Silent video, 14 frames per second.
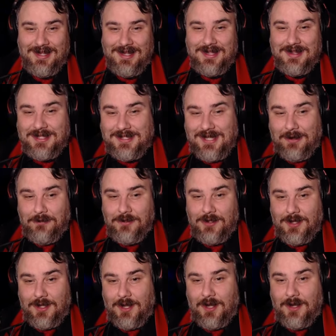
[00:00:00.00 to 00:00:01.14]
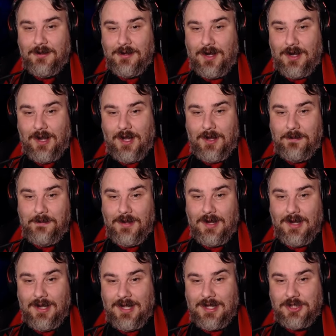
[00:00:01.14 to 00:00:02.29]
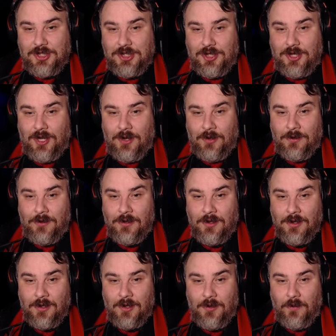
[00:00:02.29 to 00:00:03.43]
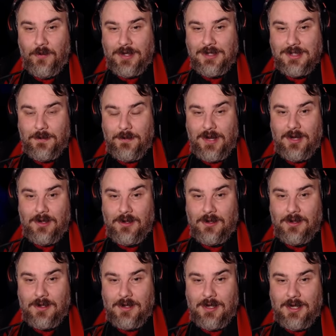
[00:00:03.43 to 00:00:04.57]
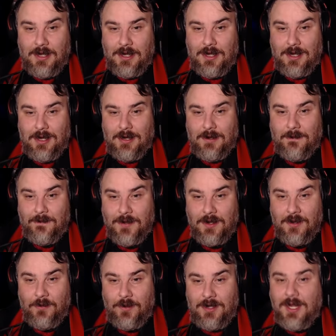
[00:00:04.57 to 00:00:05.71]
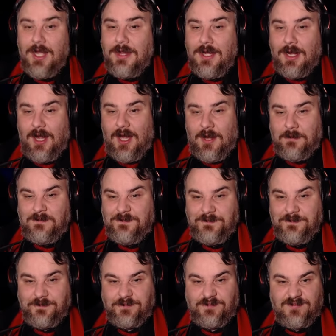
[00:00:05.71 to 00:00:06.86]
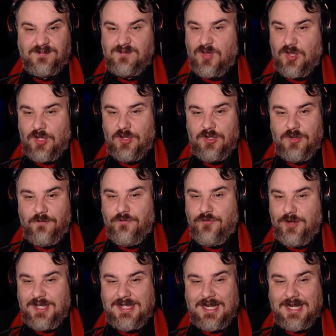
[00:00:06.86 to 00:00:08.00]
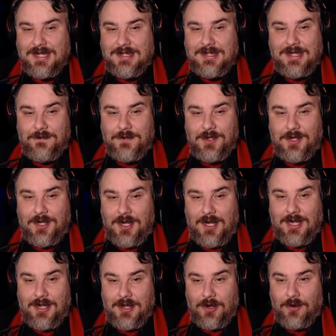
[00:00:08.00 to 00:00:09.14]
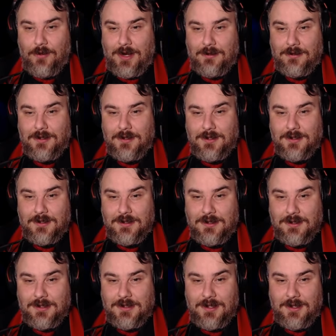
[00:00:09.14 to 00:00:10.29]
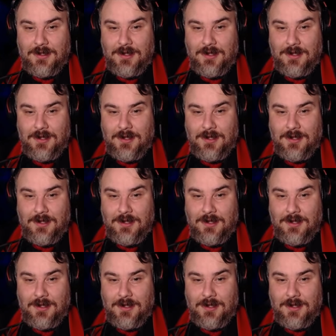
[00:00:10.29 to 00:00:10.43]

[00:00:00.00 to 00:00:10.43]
The sound of the alarm lets you know when to bail. When you hear the alarm 3 seconds after you're hitting the ground, so